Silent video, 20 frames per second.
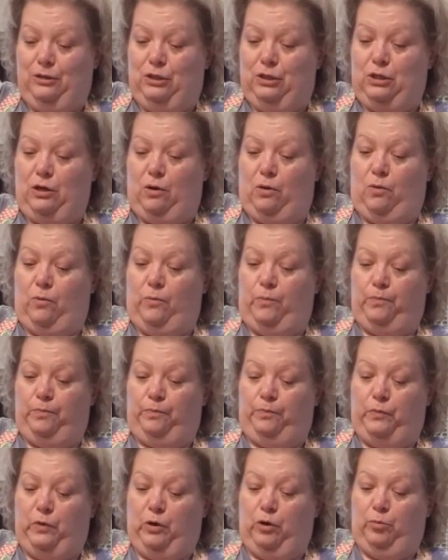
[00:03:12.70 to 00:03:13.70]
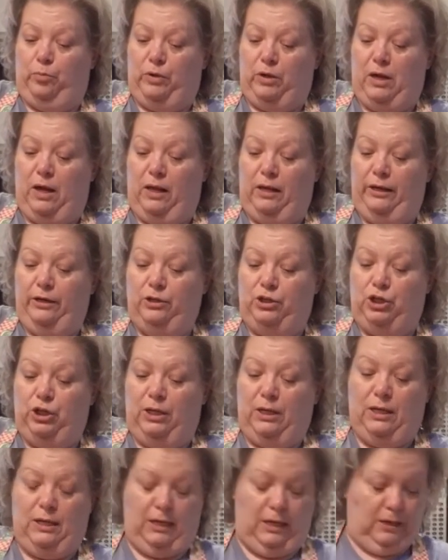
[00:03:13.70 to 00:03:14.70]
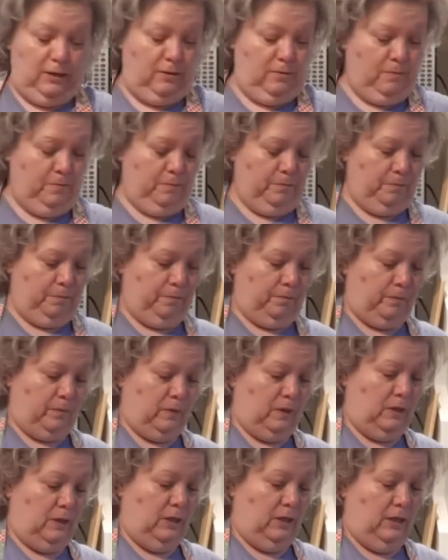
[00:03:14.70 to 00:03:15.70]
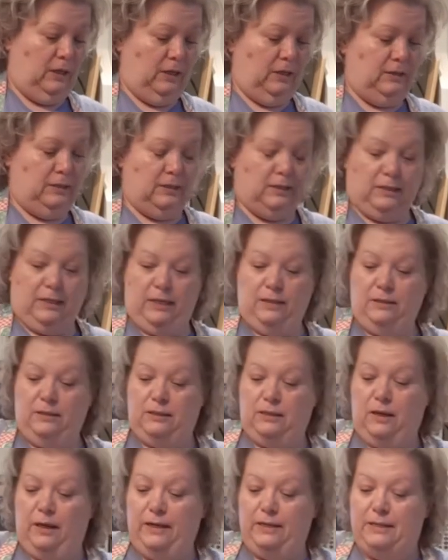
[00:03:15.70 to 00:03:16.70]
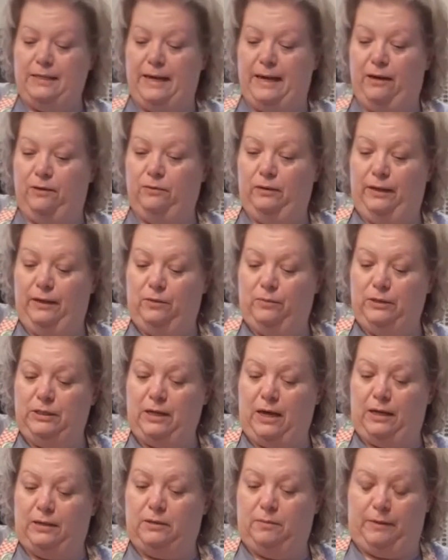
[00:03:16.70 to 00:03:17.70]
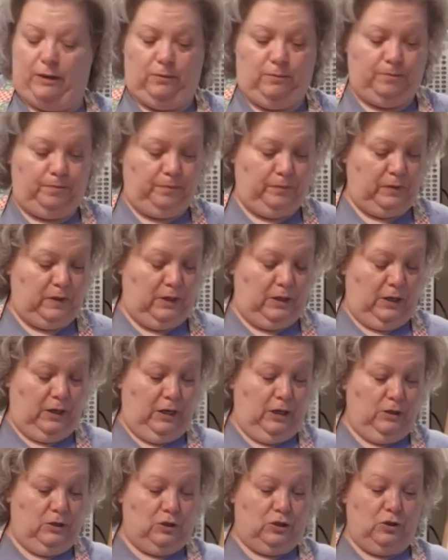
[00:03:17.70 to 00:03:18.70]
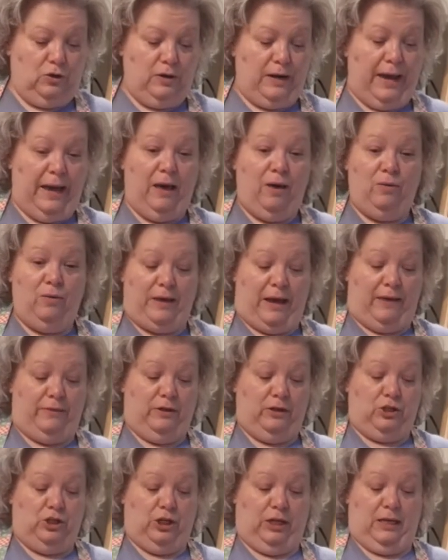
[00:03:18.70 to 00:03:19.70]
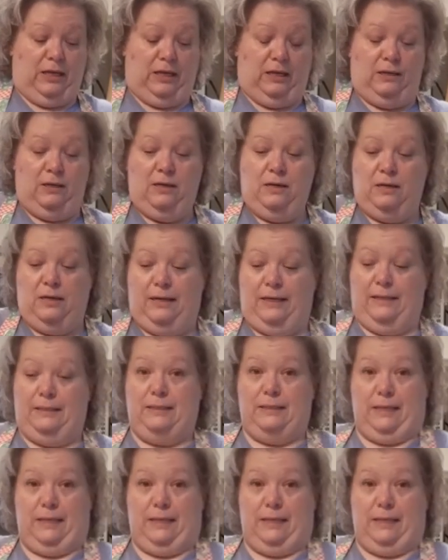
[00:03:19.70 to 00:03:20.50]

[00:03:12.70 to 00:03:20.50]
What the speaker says: So, we're going to put all our chicken in, skin side down like we talked about. So now that the chicken is